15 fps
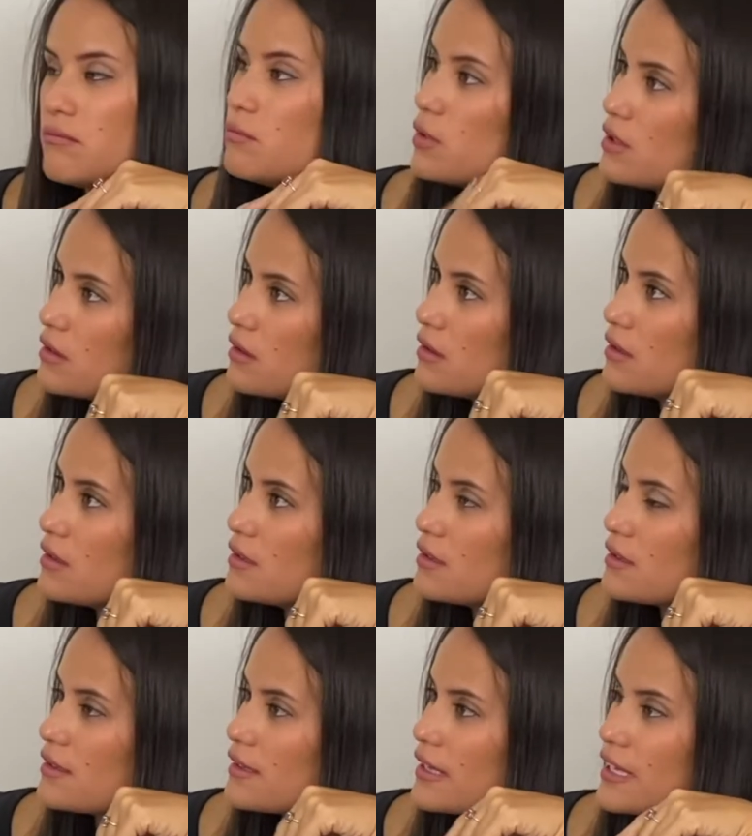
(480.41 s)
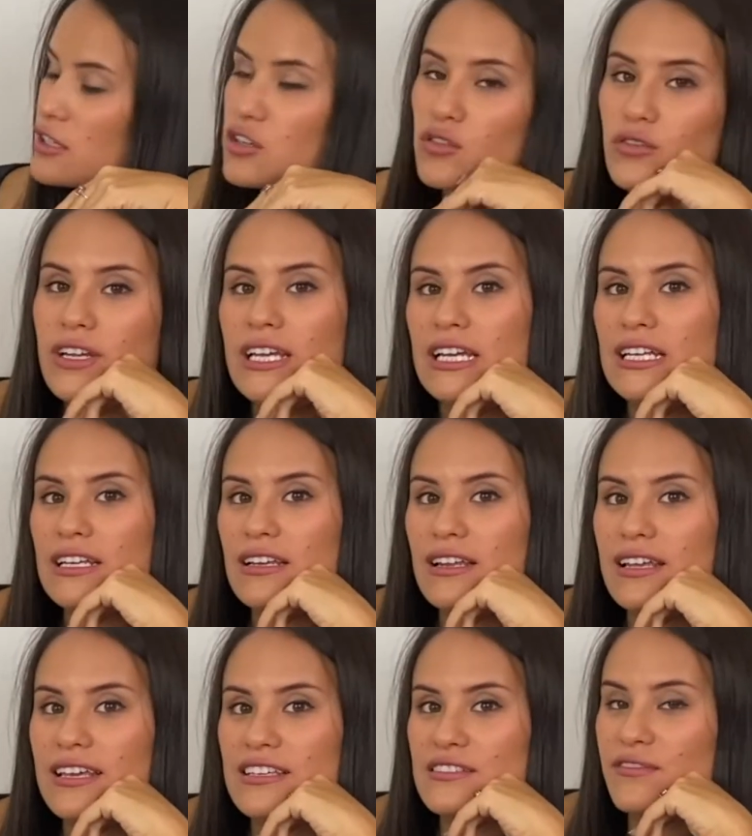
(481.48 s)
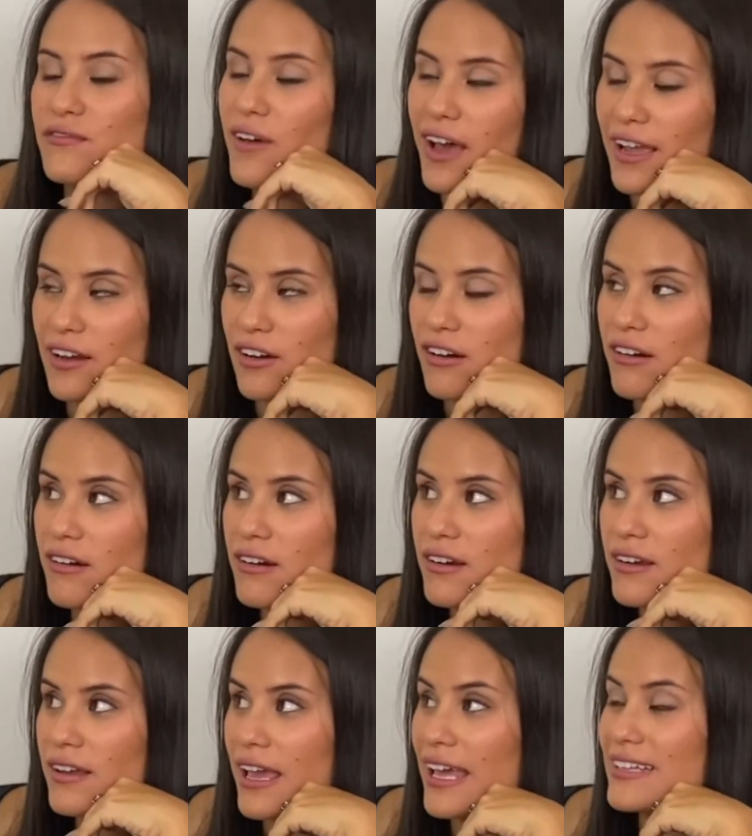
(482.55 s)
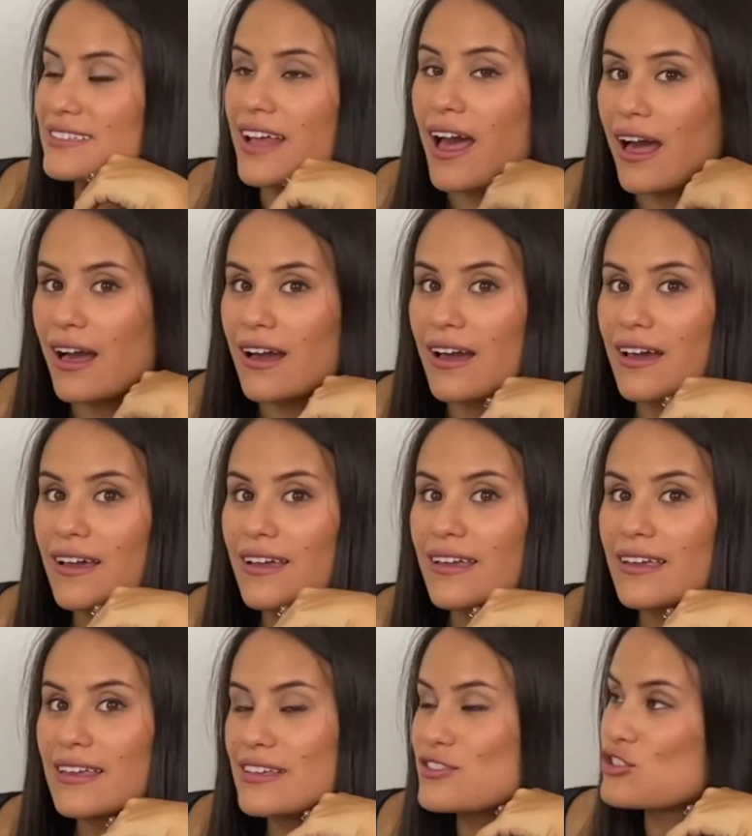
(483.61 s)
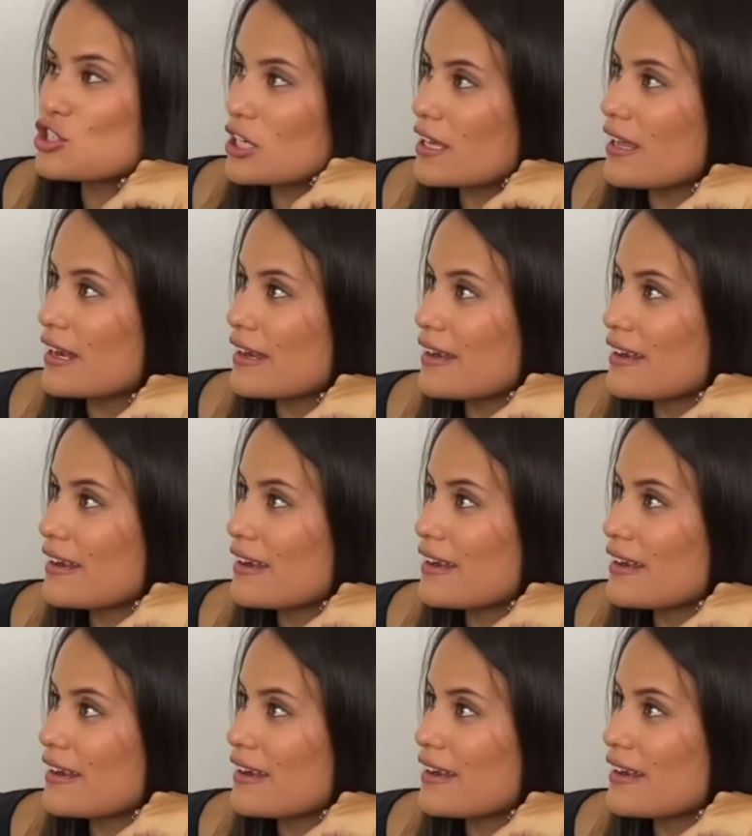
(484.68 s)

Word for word: Bull in Korean is fire and dak is chicken.